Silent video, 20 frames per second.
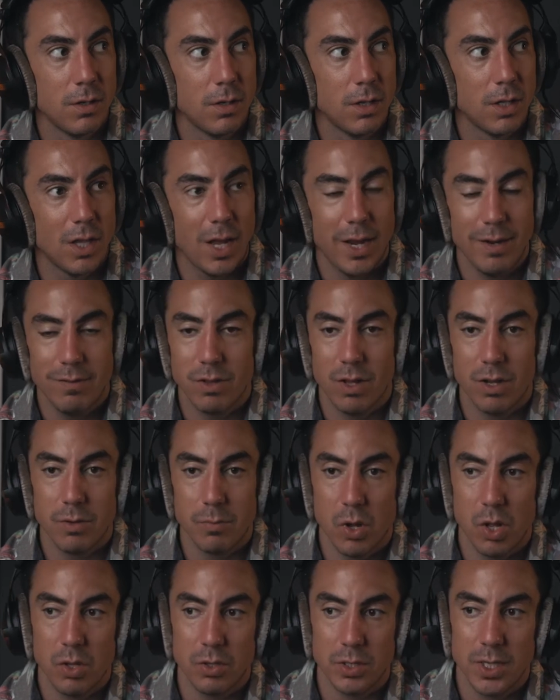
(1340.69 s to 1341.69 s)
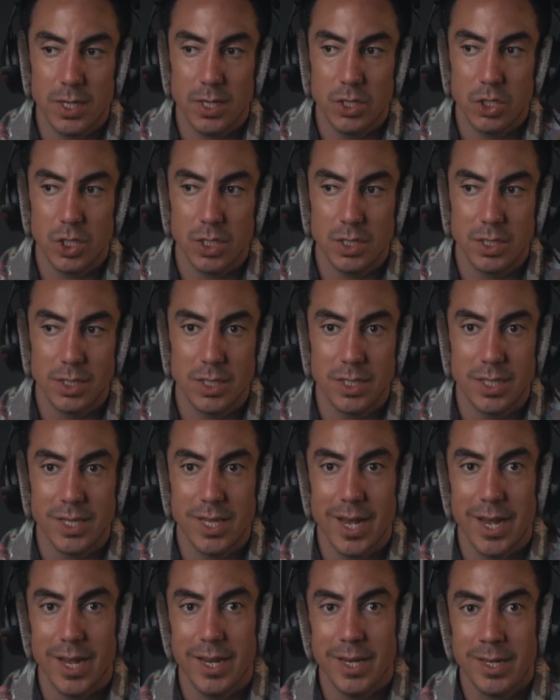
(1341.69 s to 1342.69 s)
lifelong politicians,
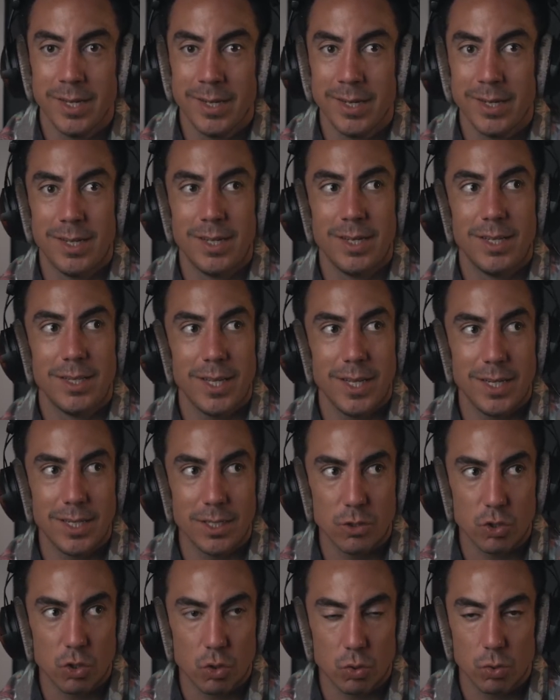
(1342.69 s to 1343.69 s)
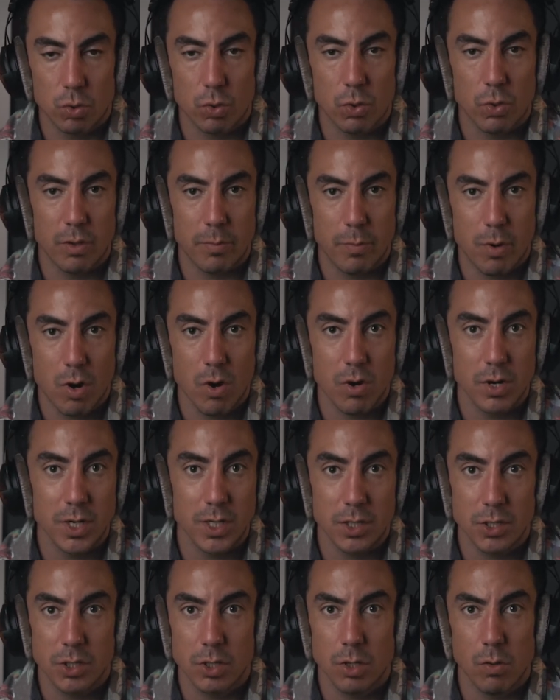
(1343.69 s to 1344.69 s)
that they control the party
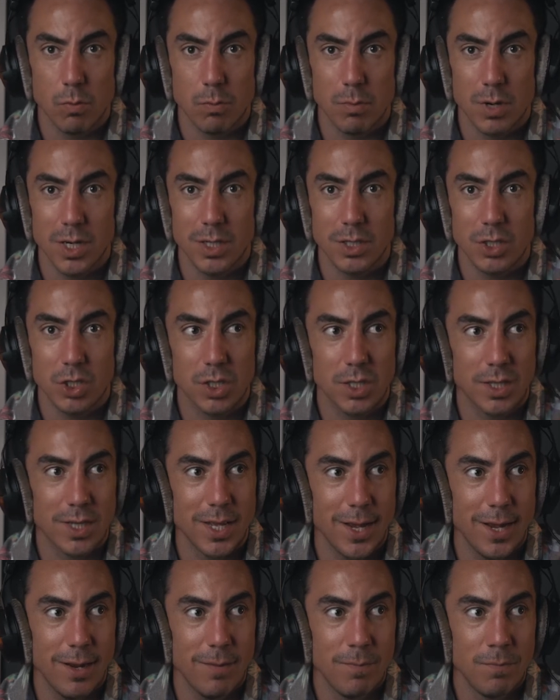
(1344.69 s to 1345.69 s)
so much that